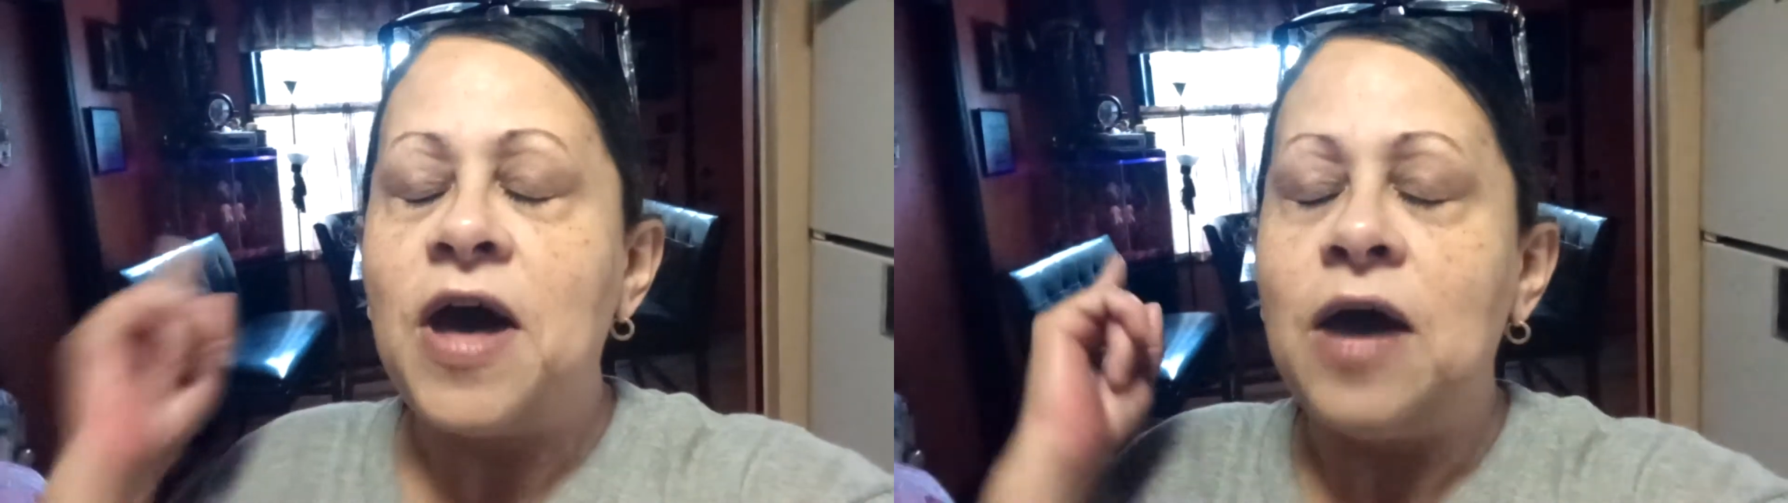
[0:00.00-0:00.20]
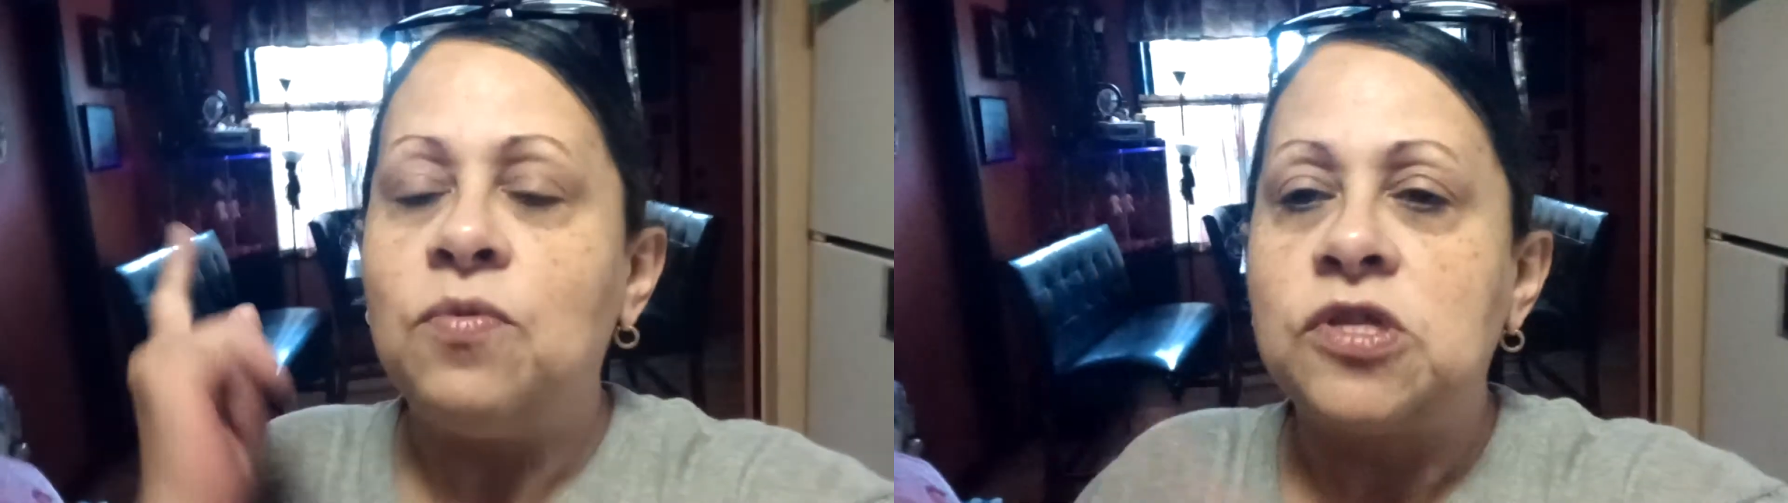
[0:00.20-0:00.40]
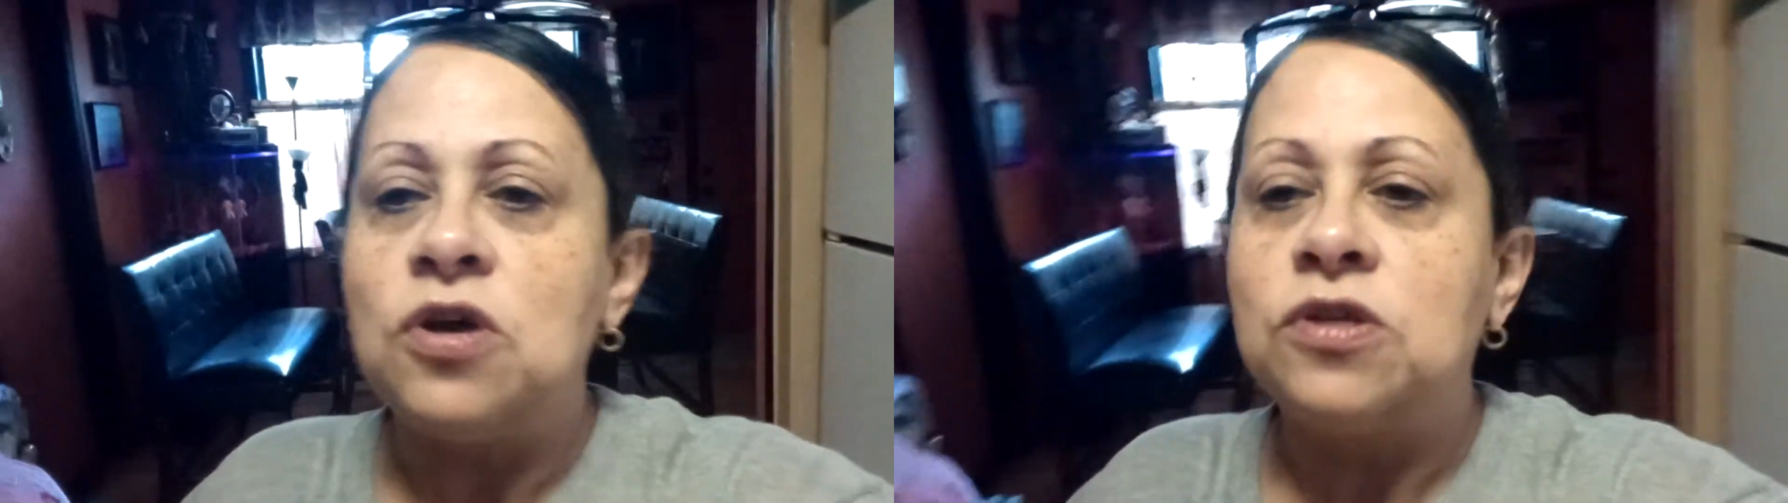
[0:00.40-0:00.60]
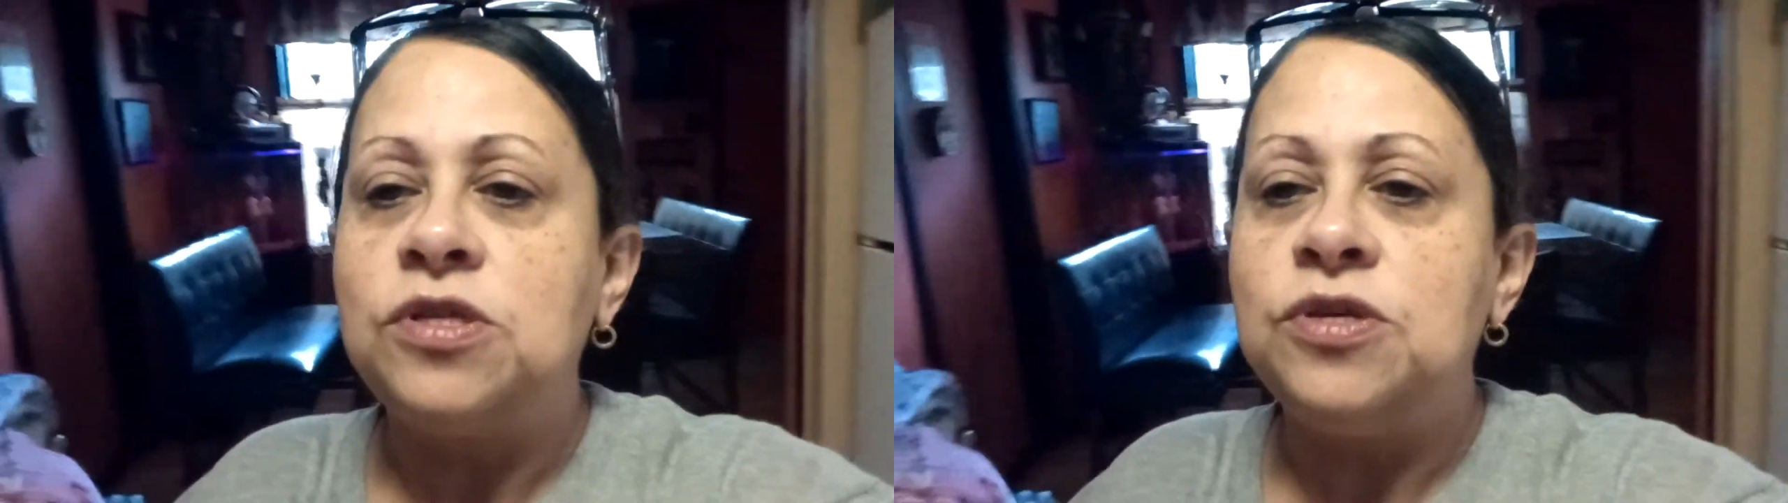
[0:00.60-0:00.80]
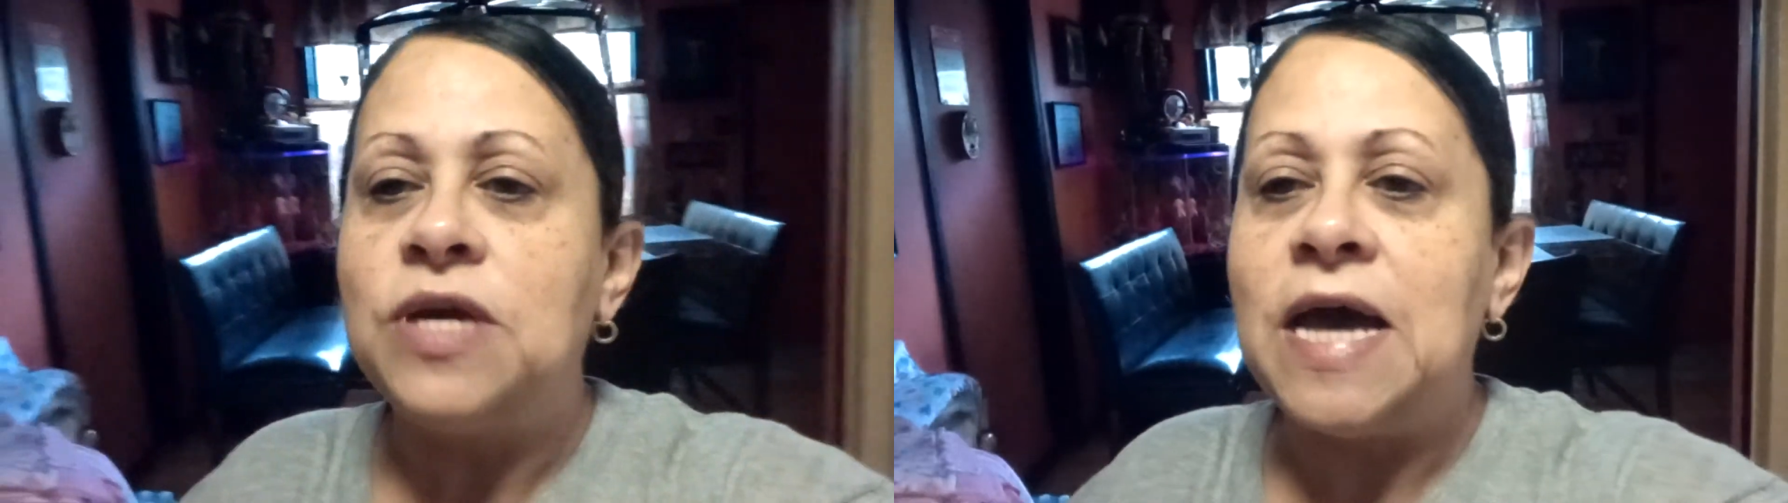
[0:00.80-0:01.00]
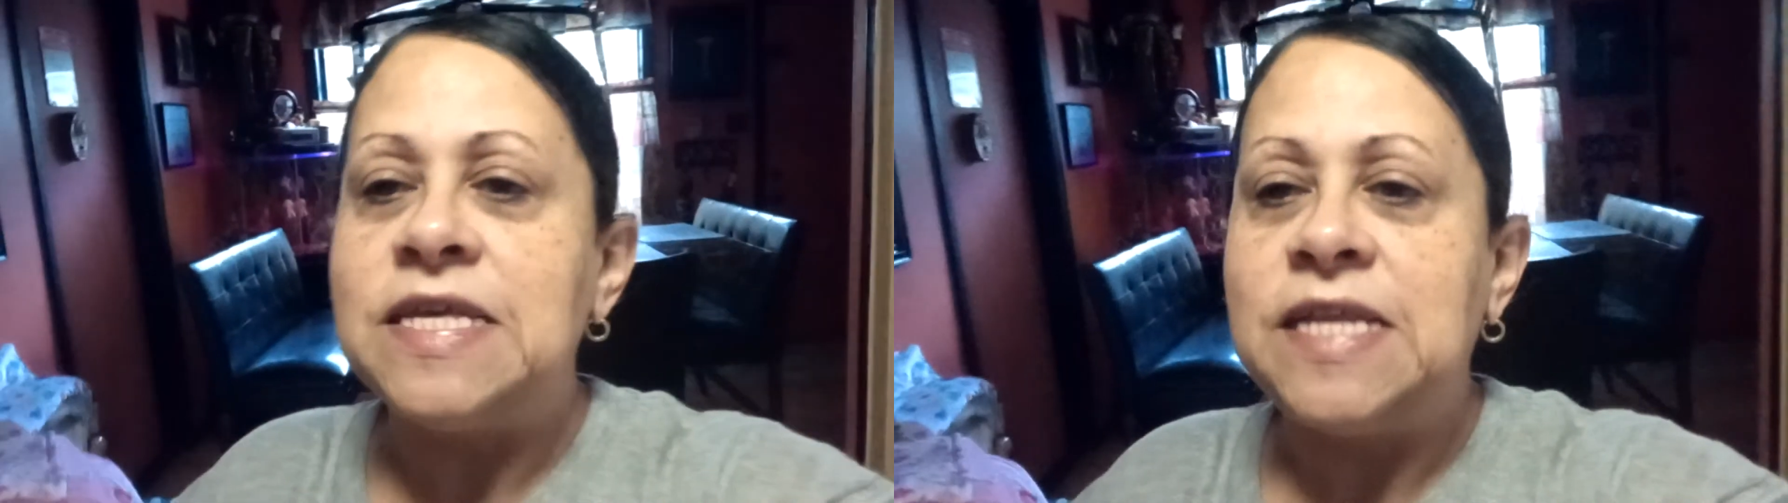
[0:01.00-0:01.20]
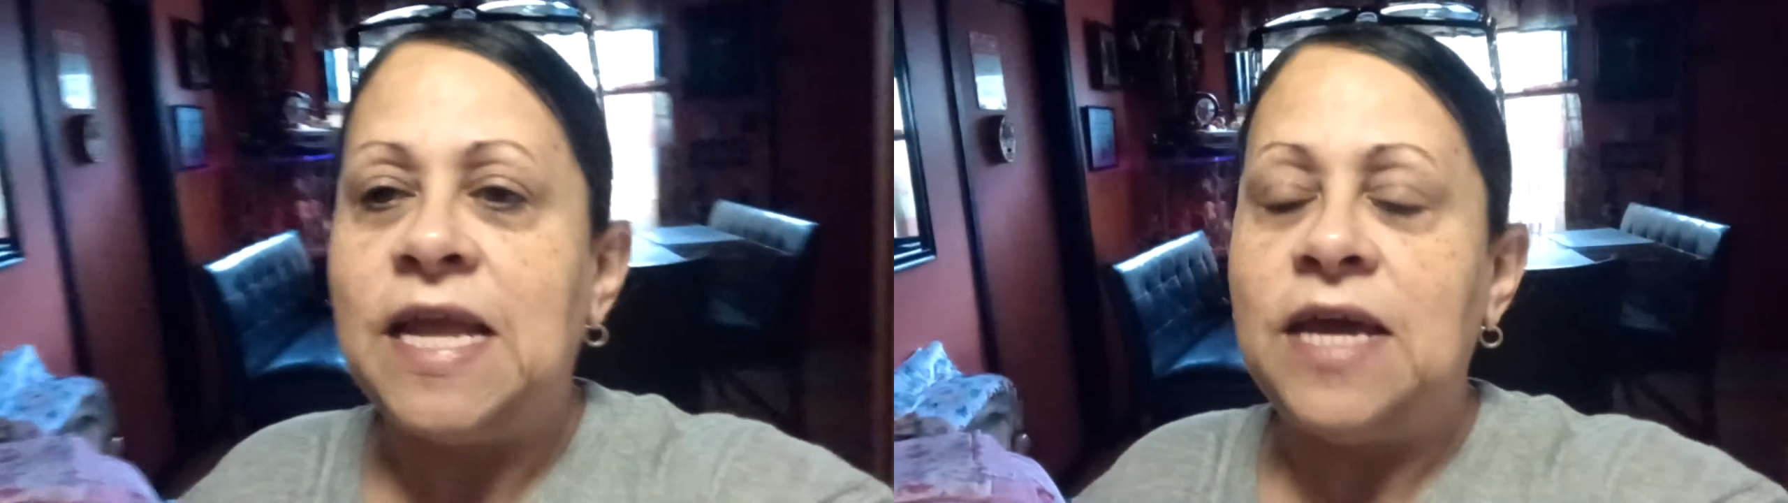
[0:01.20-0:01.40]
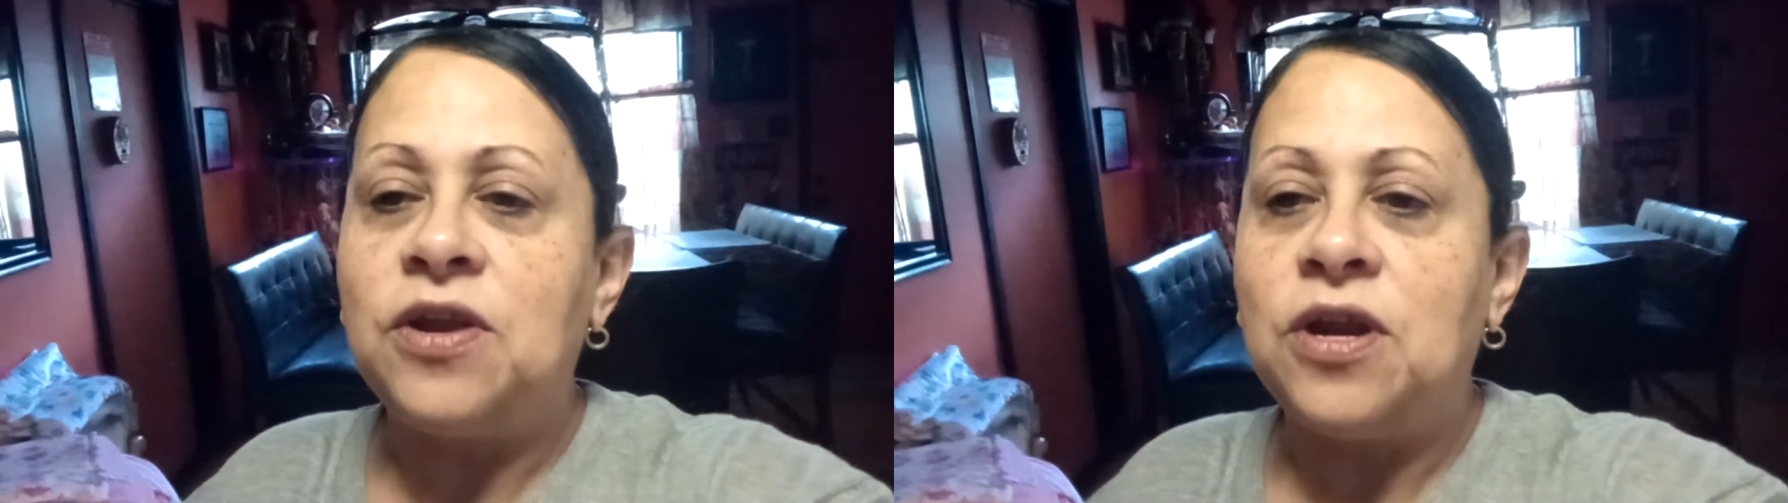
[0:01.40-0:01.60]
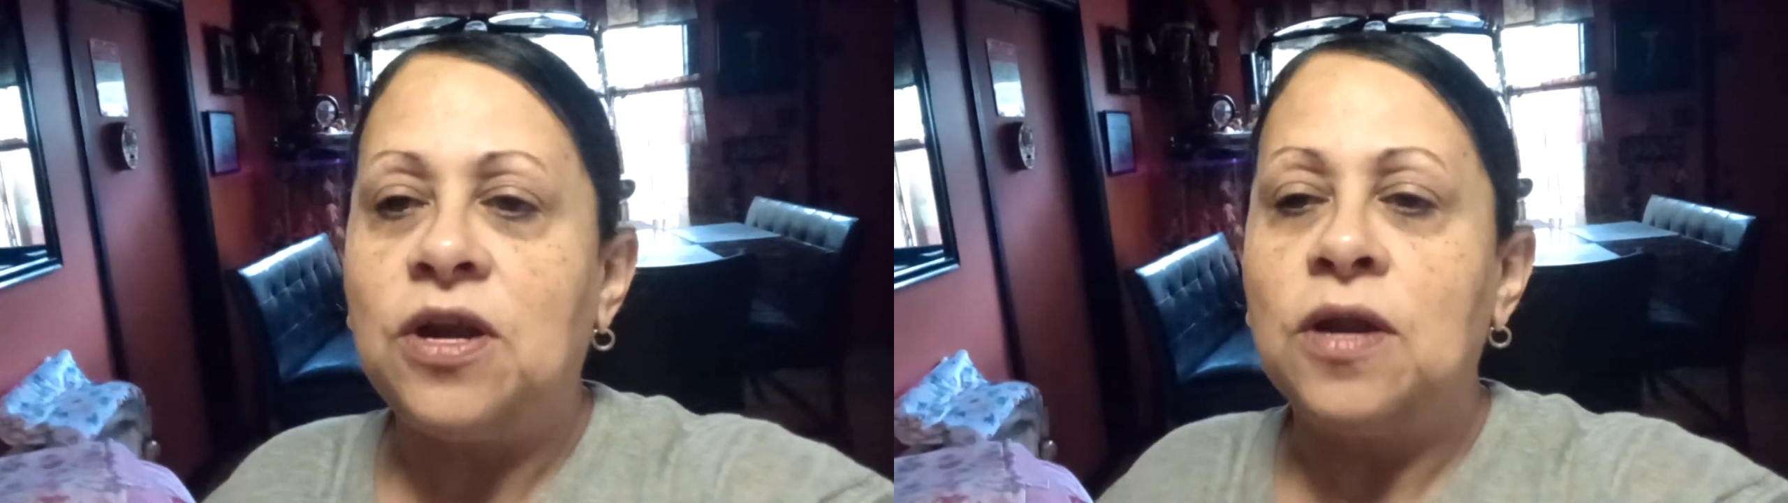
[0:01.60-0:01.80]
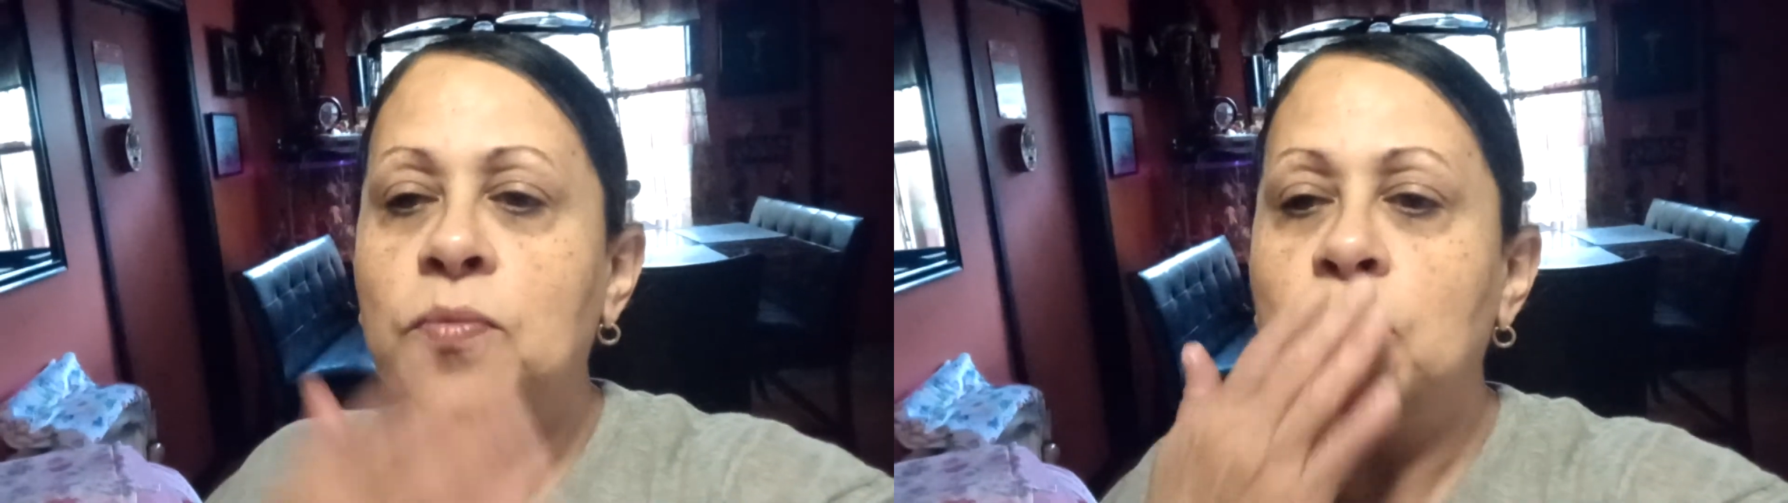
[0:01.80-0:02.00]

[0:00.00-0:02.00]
I will talk to you guys later.